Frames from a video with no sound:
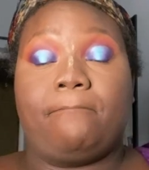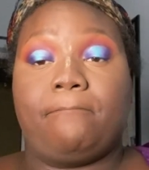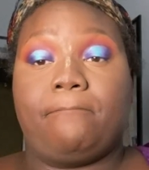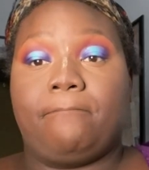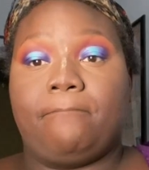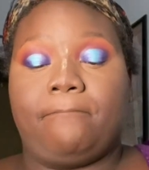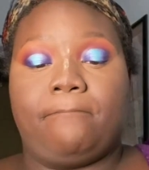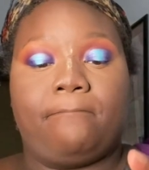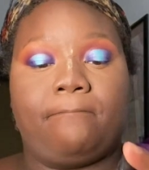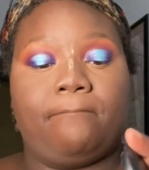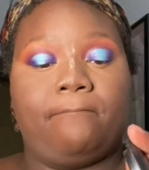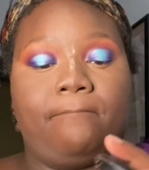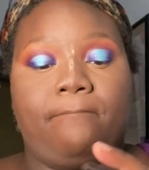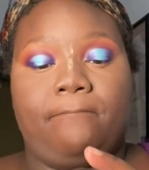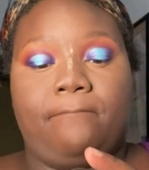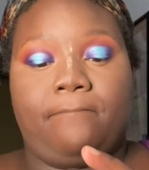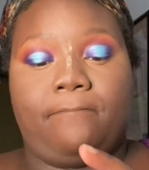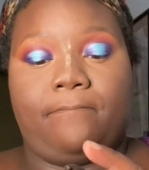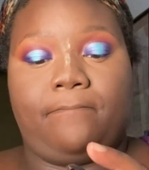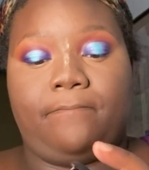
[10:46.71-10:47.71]
my lip,
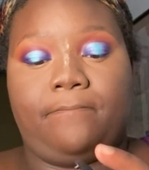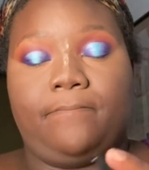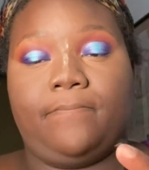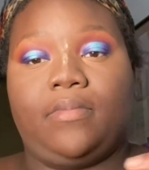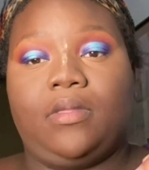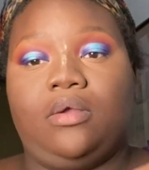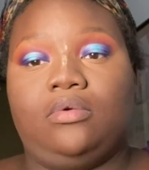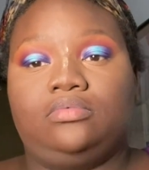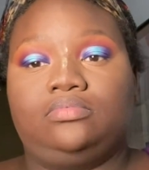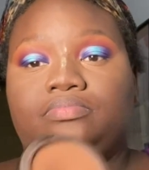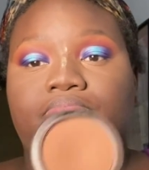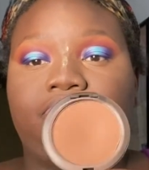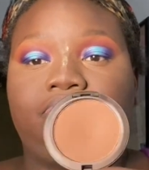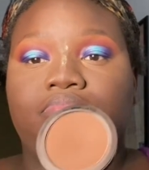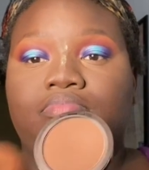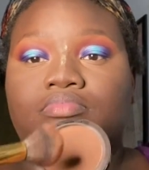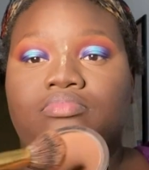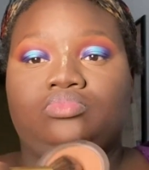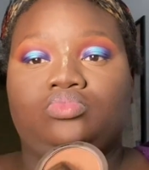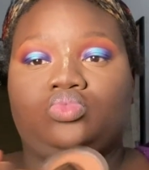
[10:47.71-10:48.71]
and then I put it on my
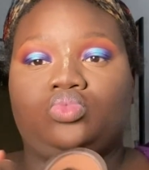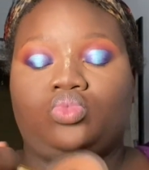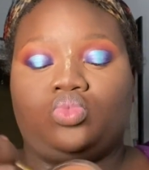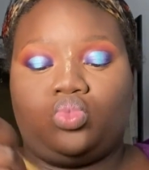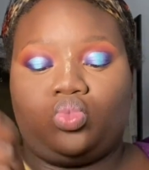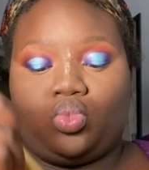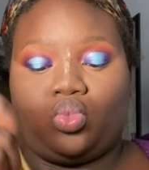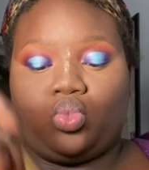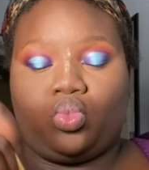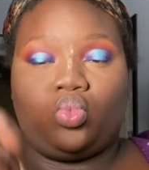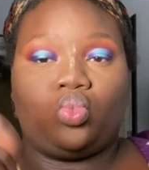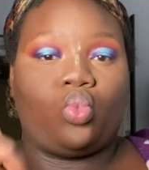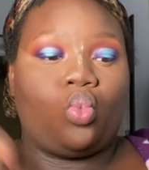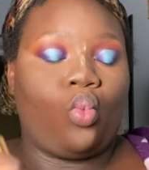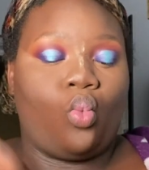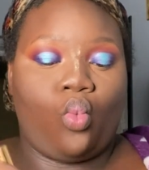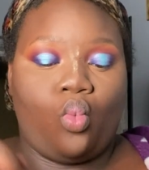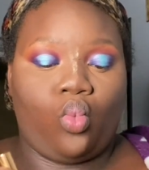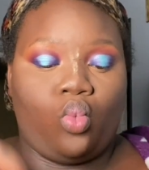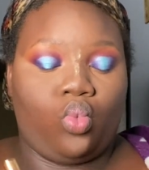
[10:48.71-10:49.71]
chin, well, even though I
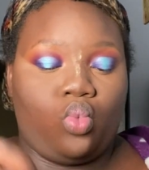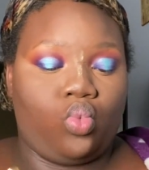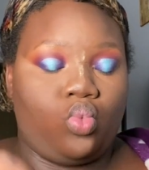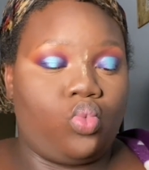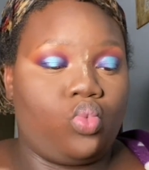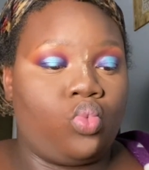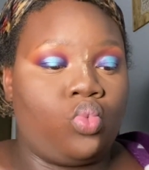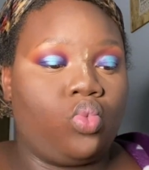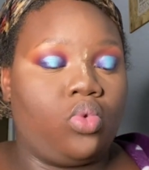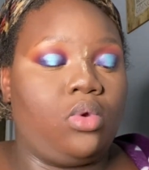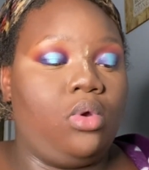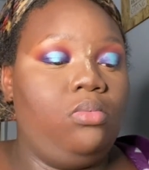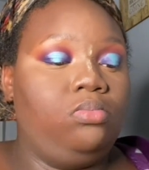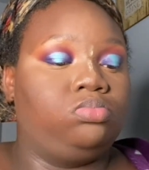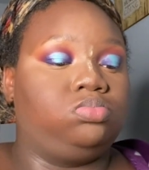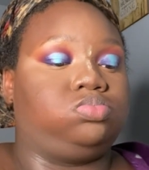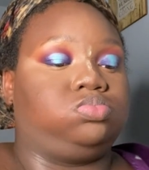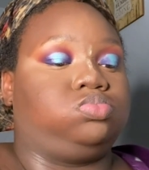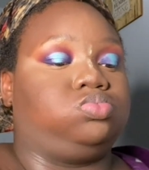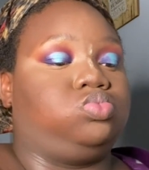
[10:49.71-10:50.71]
didn't show. Now I'm
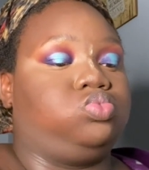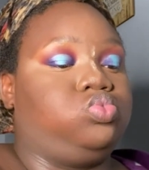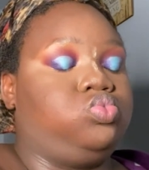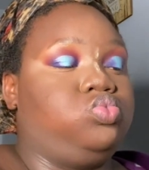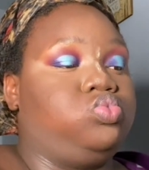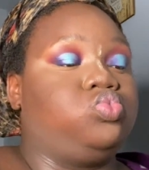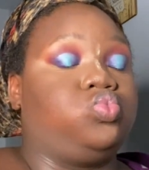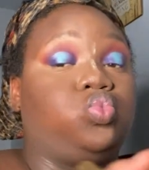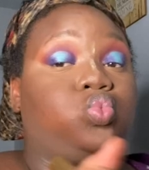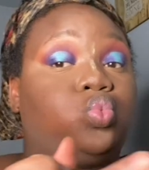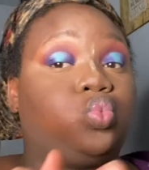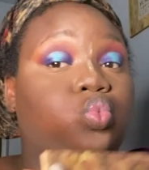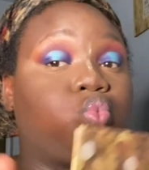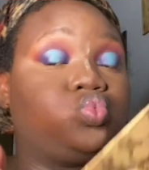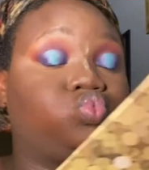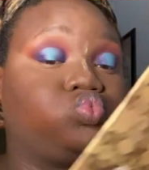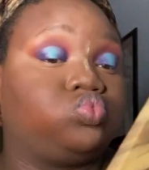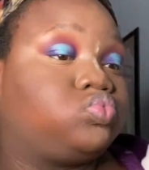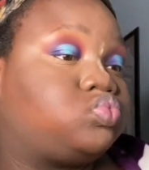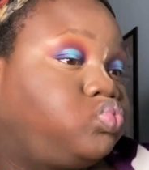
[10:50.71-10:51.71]
going to go in with
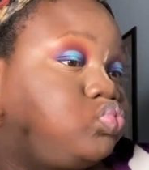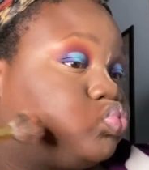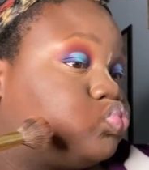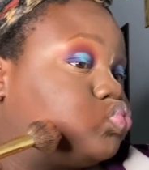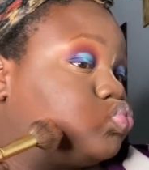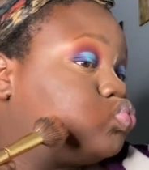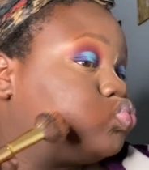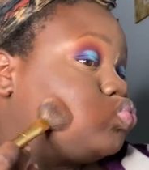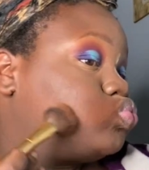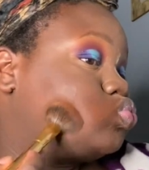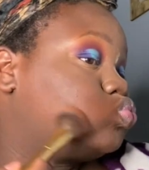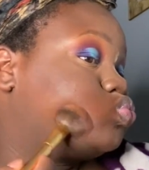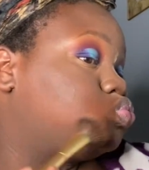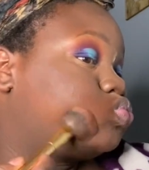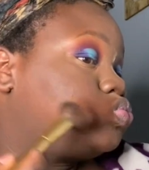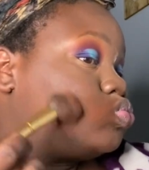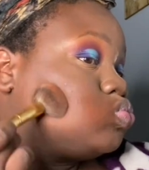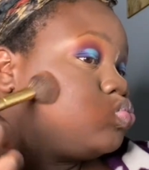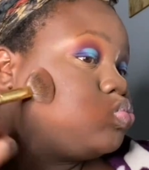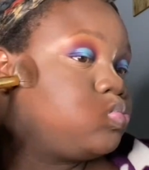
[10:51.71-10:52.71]
my
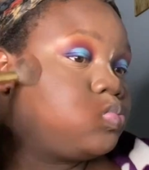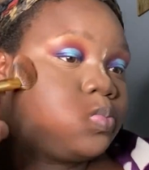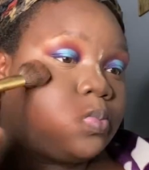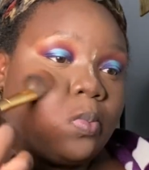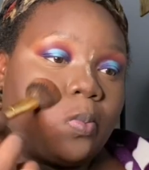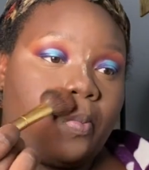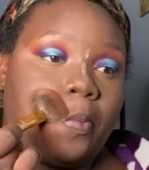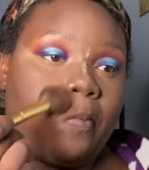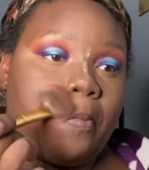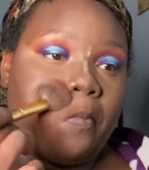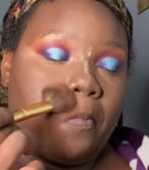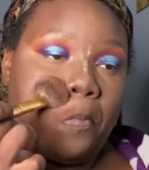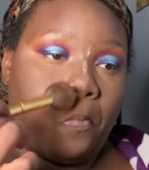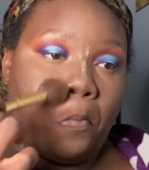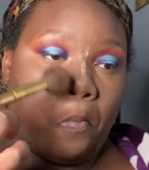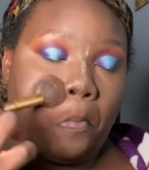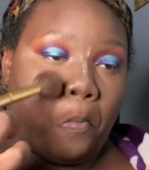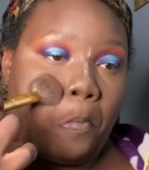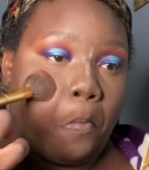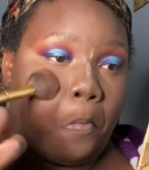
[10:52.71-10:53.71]
MAC powder. I think that's
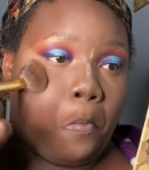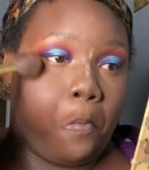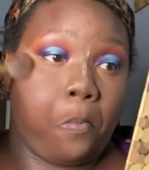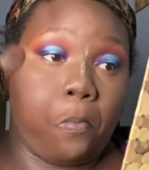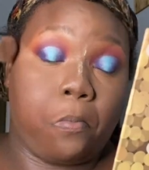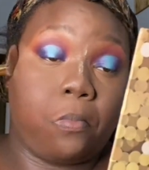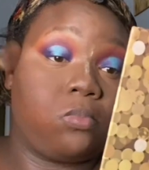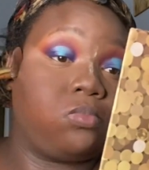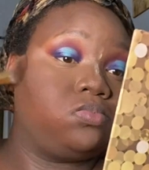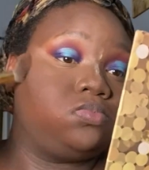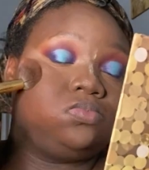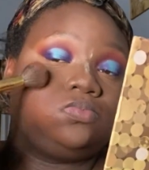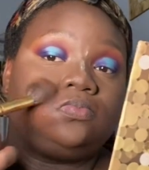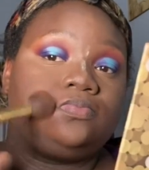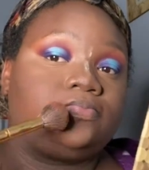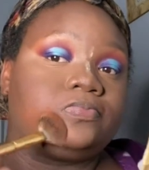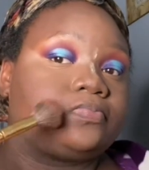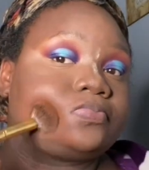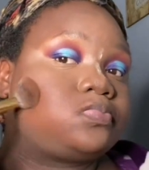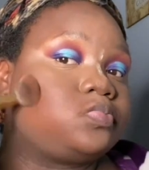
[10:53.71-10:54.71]
NW45,
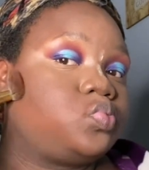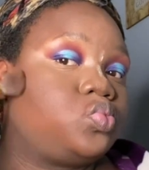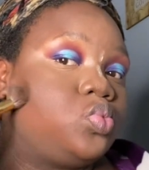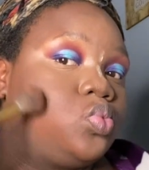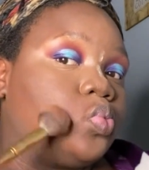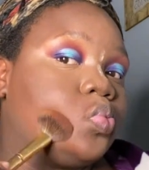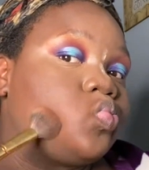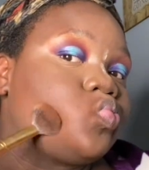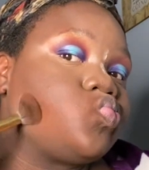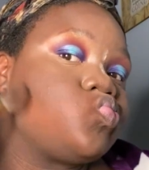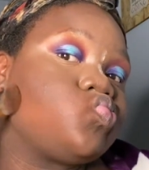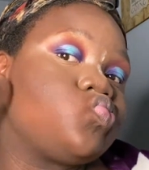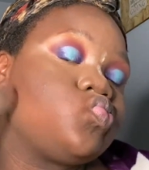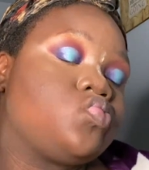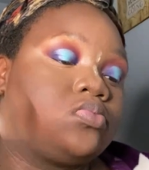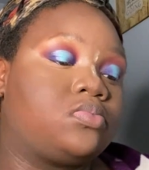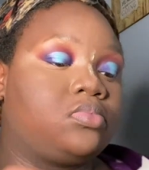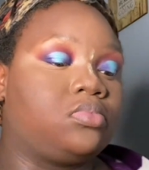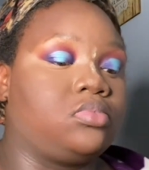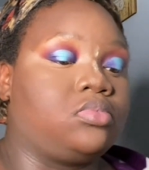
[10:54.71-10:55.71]
and I'm just going to go ahead and
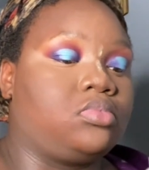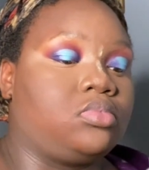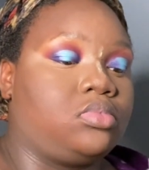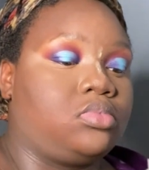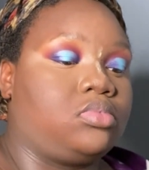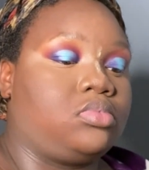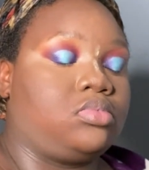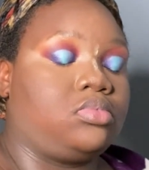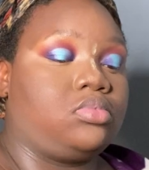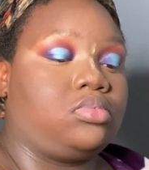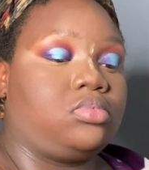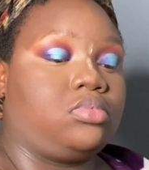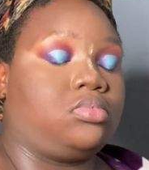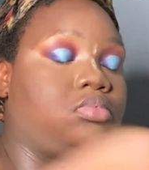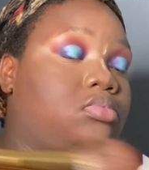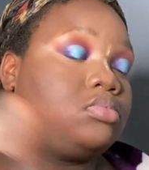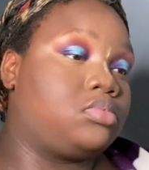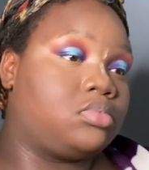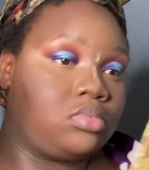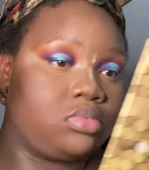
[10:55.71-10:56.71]
set my face.
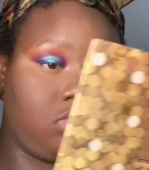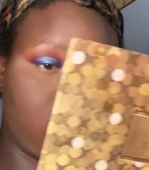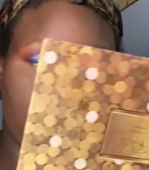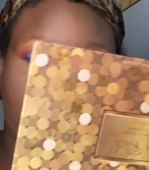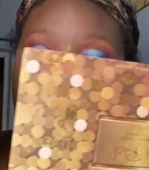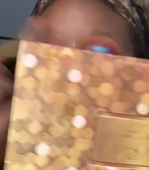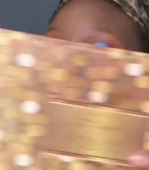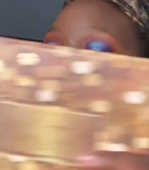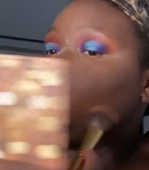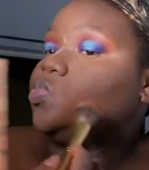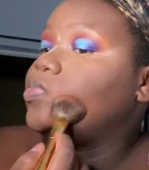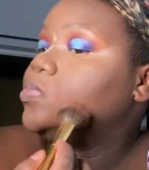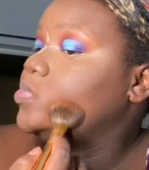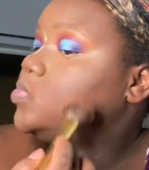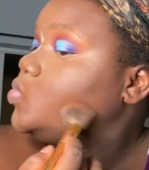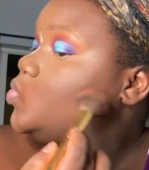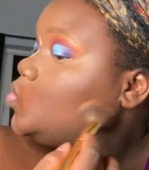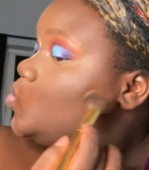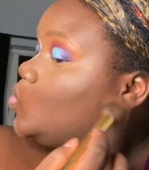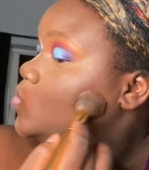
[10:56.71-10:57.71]

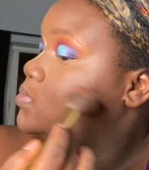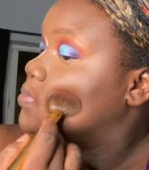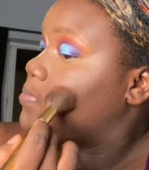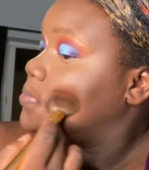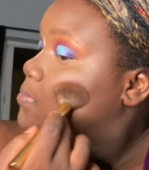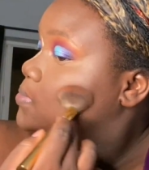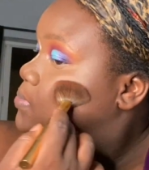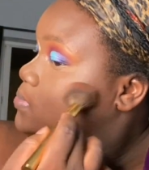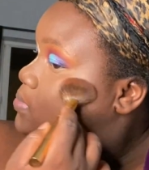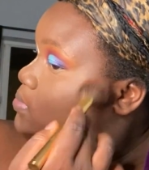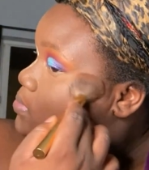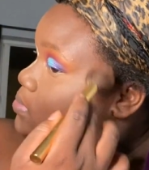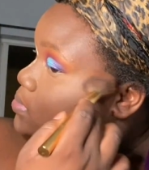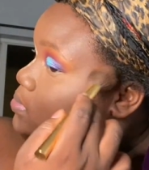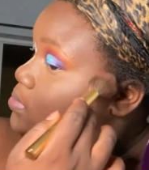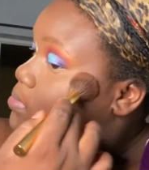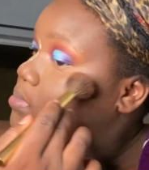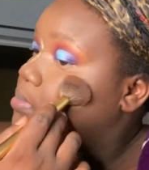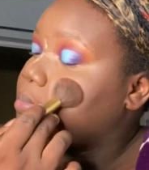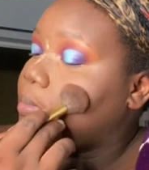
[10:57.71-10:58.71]
I don't know, I guess with
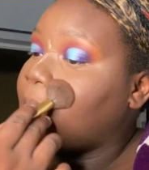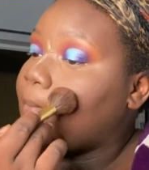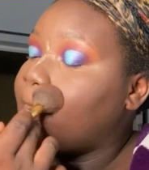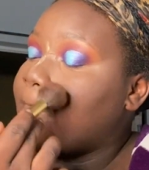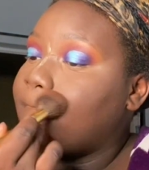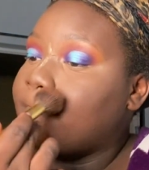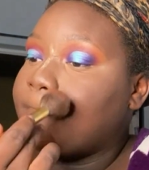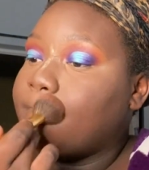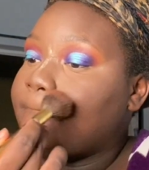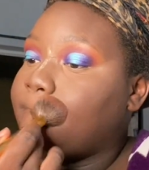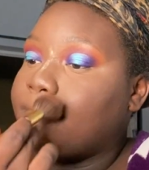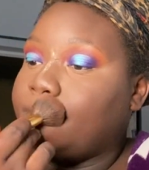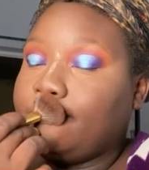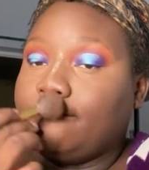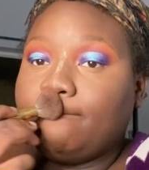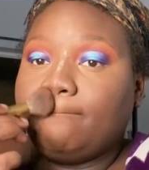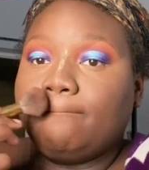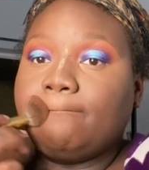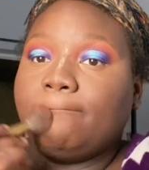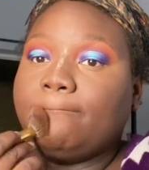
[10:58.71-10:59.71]
this new part of my makeup journey,